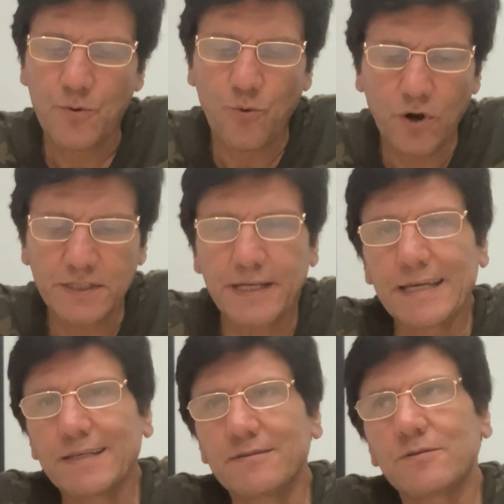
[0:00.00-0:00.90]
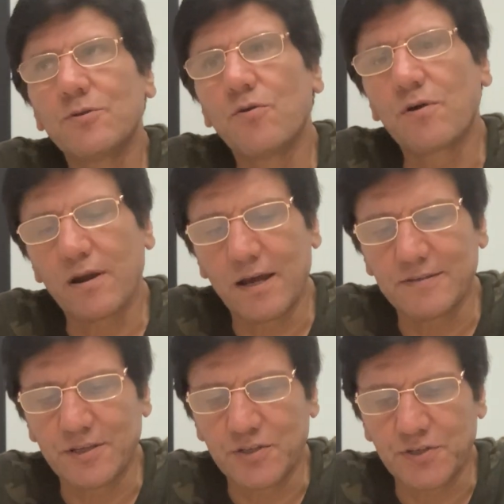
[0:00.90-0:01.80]
What is
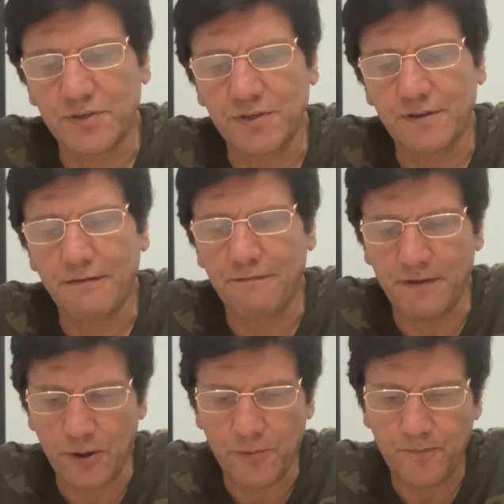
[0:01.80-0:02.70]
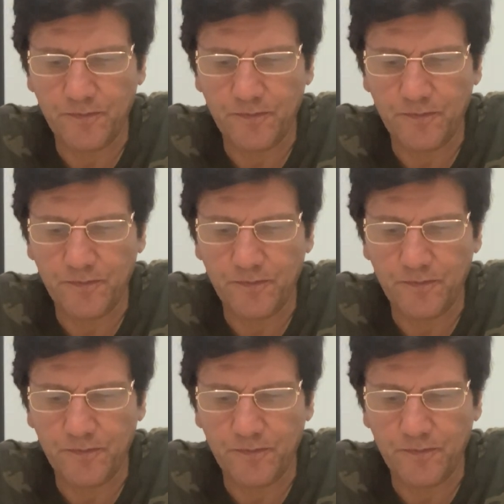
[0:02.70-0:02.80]
localization view?